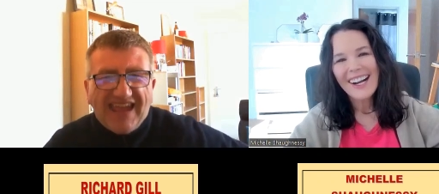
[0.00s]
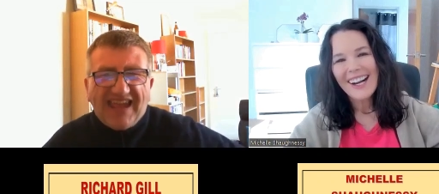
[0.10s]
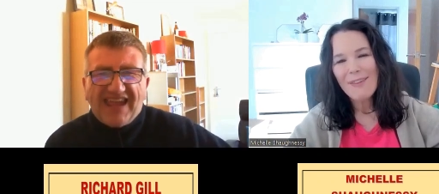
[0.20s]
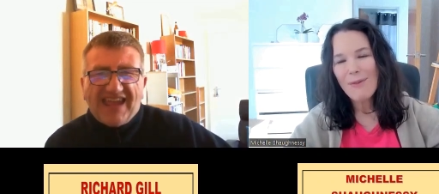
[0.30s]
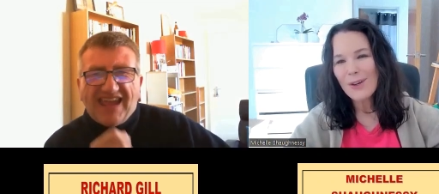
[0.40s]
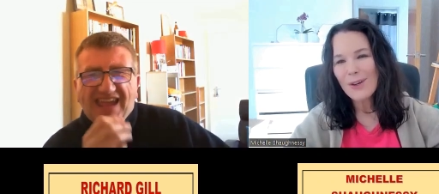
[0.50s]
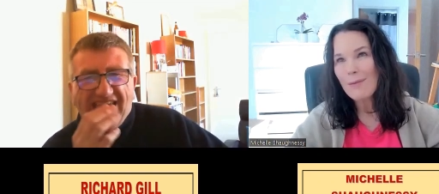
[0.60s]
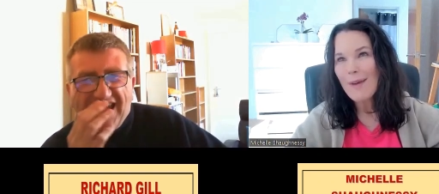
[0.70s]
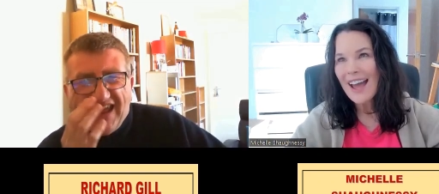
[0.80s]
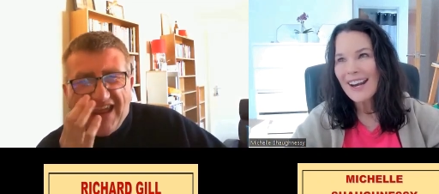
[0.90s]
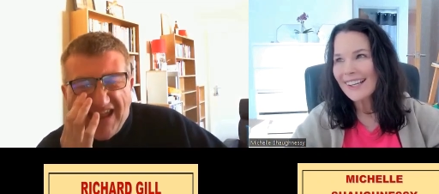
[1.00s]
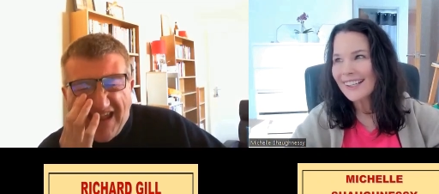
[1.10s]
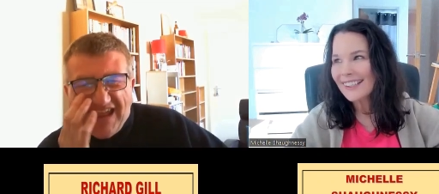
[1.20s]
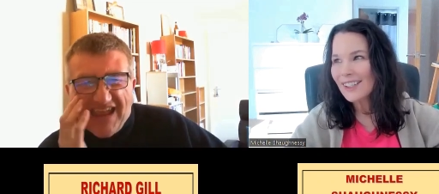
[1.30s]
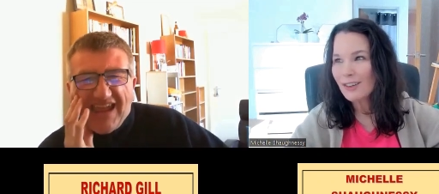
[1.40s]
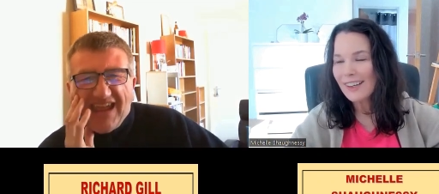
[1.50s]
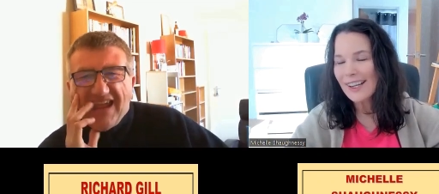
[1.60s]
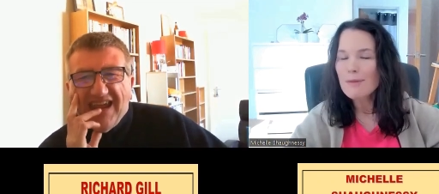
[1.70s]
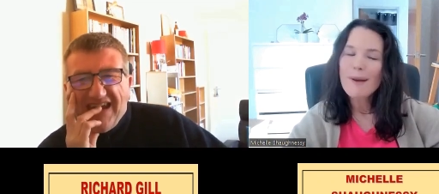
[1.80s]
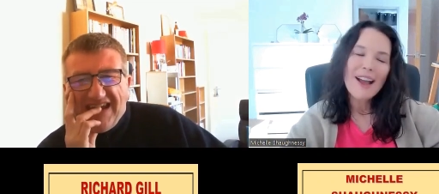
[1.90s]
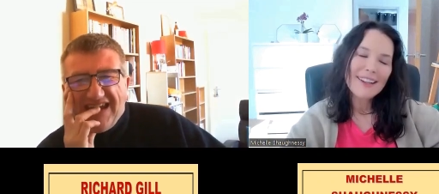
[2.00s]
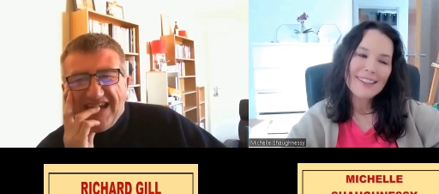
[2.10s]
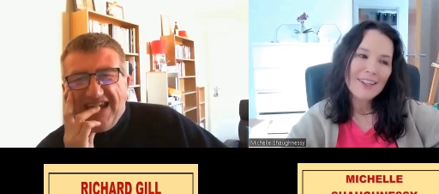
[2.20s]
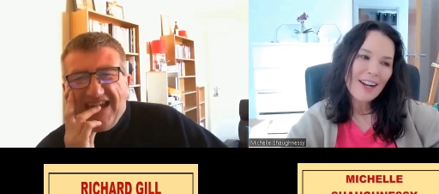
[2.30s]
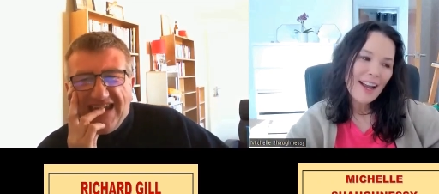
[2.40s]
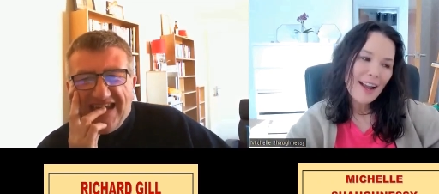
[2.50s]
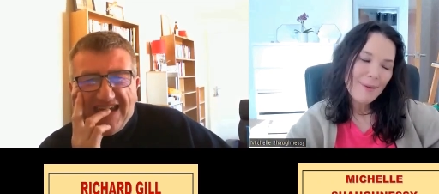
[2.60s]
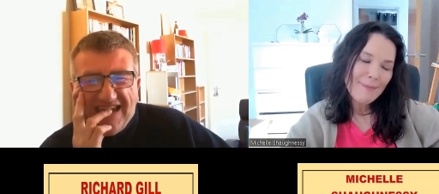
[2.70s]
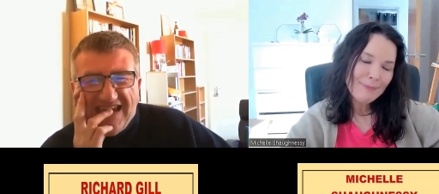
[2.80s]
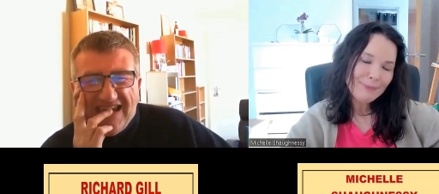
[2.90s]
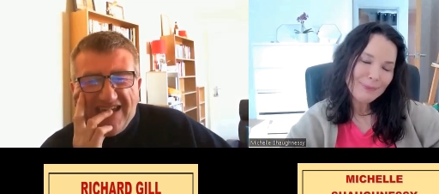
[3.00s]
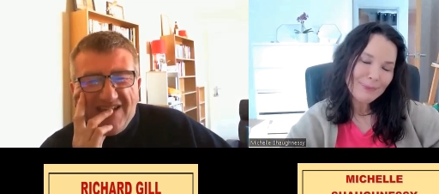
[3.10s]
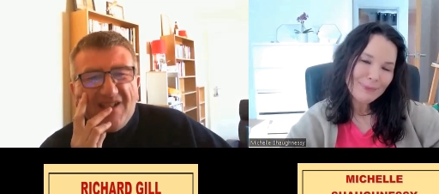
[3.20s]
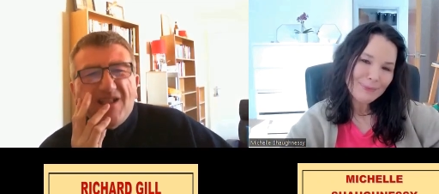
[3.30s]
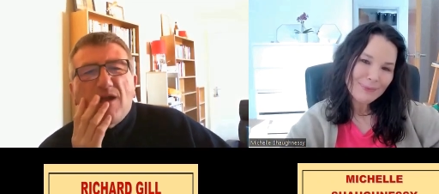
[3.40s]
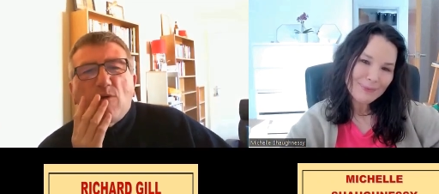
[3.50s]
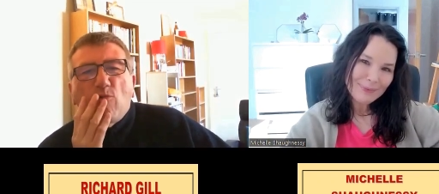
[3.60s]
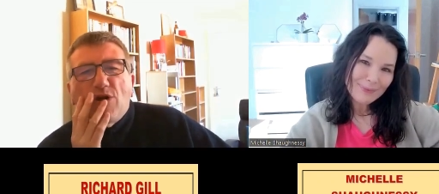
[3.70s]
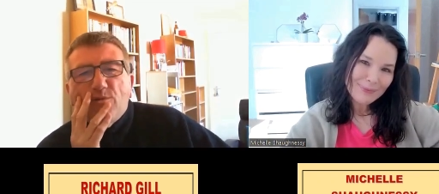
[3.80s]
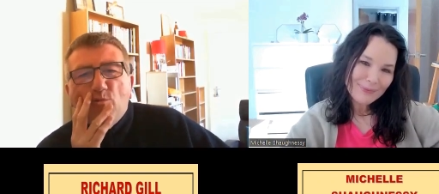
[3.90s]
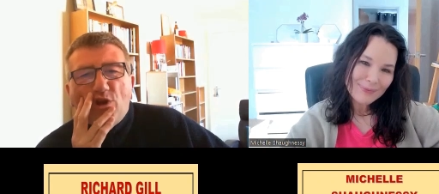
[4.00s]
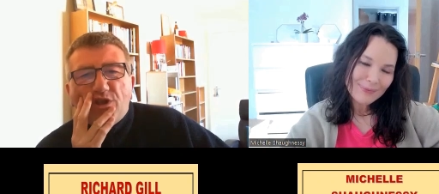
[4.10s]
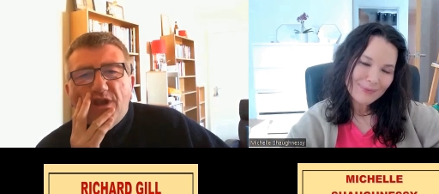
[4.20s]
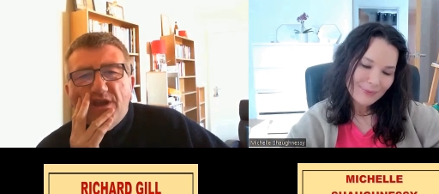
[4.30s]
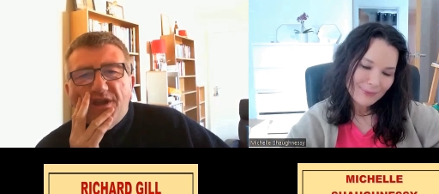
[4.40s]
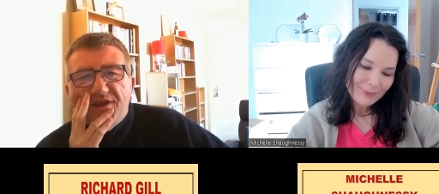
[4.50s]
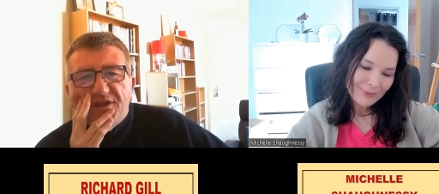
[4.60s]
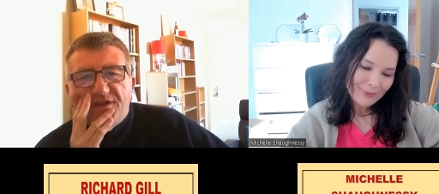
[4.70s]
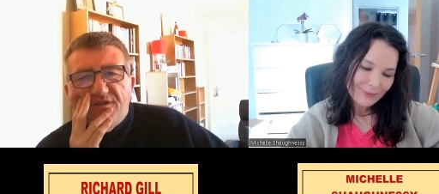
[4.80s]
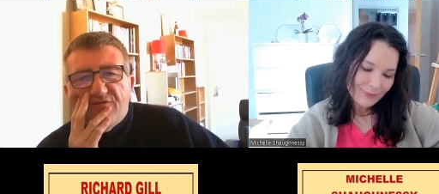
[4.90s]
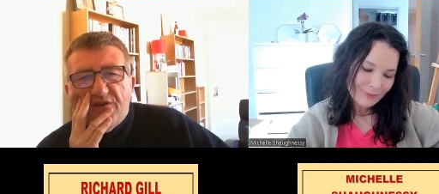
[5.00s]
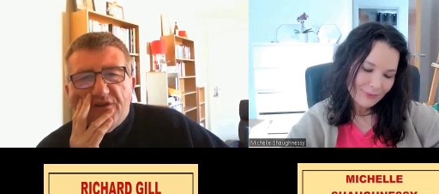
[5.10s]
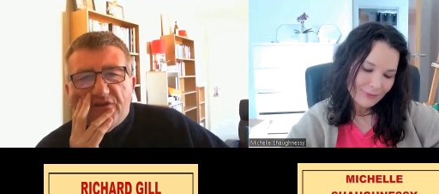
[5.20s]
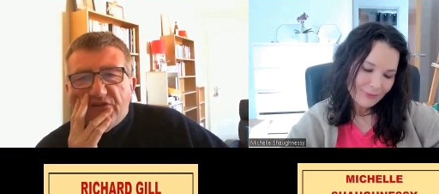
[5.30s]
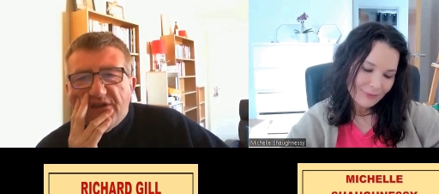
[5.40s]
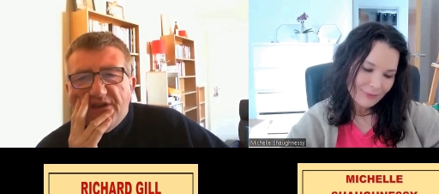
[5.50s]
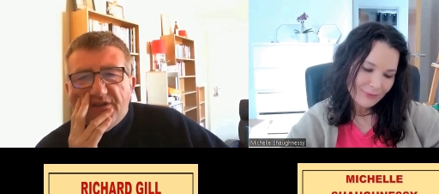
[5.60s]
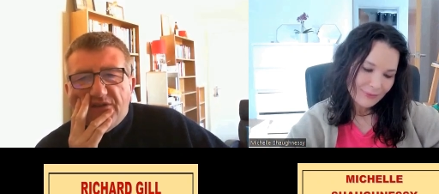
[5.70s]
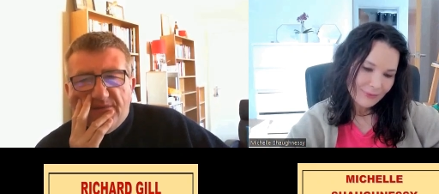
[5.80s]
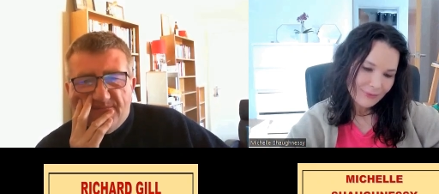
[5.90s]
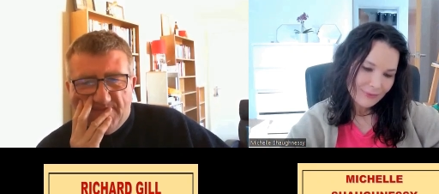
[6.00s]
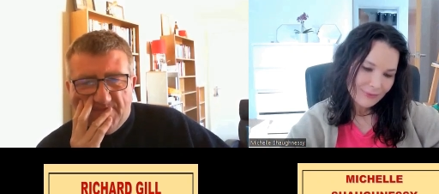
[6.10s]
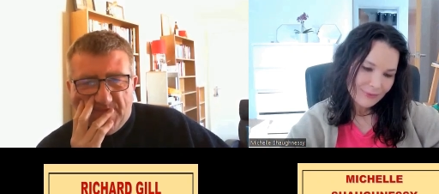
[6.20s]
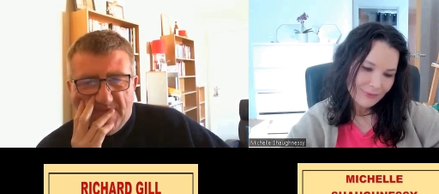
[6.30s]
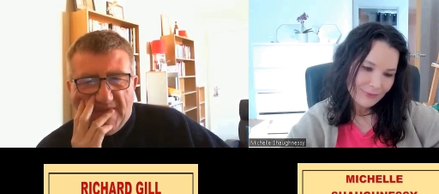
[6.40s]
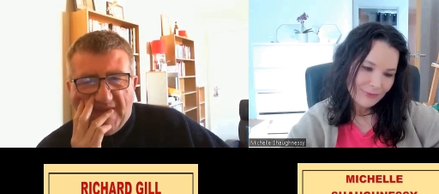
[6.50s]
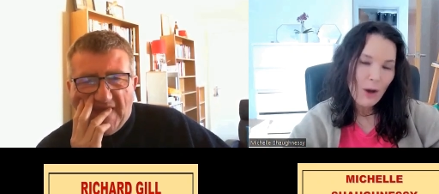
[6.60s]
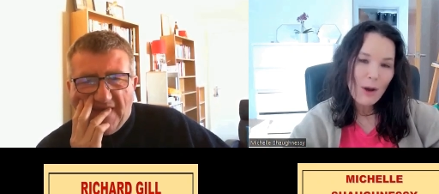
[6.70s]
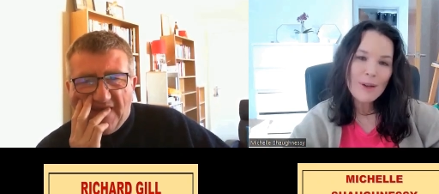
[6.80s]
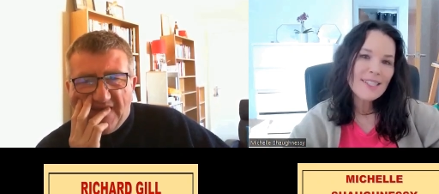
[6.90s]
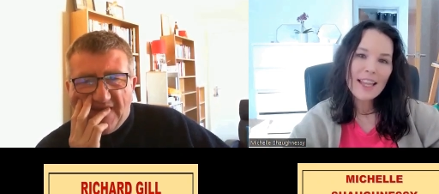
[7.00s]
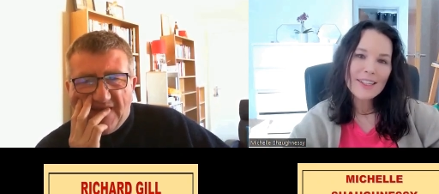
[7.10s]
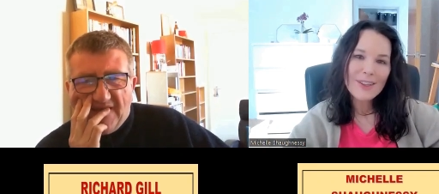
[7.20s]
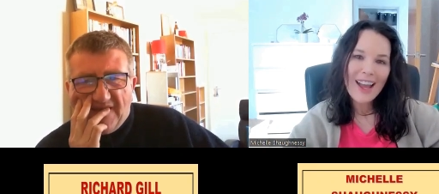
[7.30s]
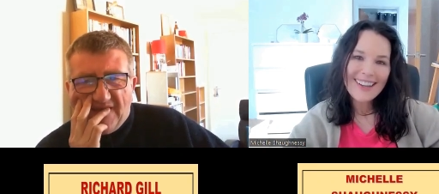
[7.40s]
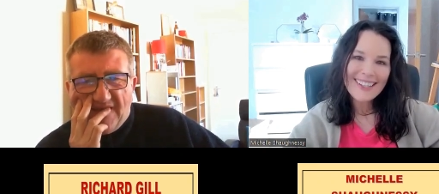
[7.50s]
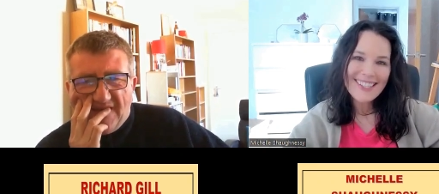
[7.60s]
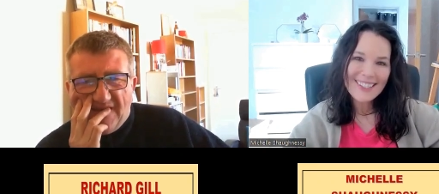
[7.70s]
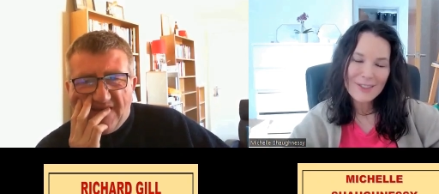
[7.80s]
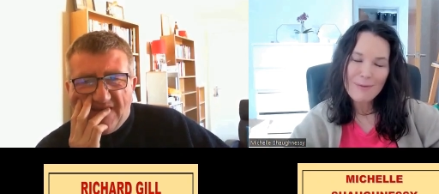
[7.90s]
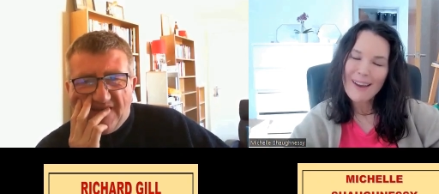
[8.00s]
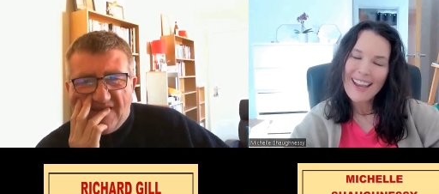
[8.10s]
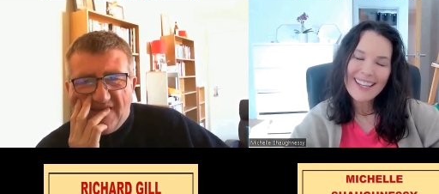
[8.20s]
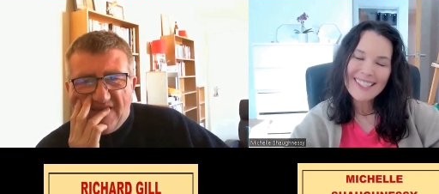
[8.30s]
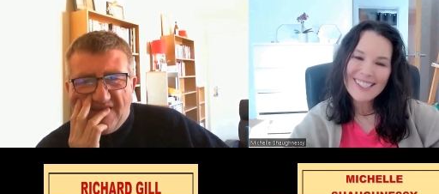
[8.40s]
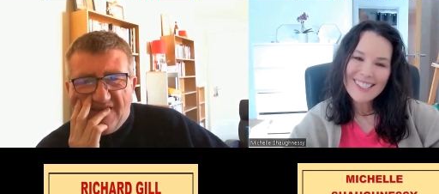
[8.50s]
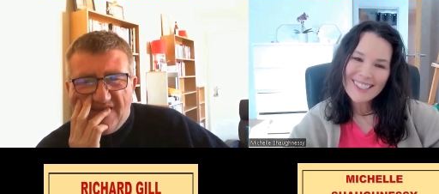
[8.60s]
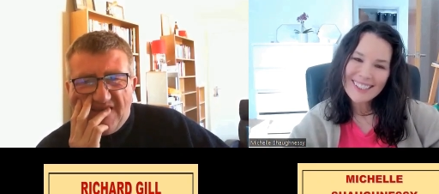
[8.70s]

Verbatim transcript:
Speaker 1: a more dramatic career, but here I am.
Speaker 2: What, what year did you first start?
Speaker 1: Oh, I'm not telling you that because then you'll know my age.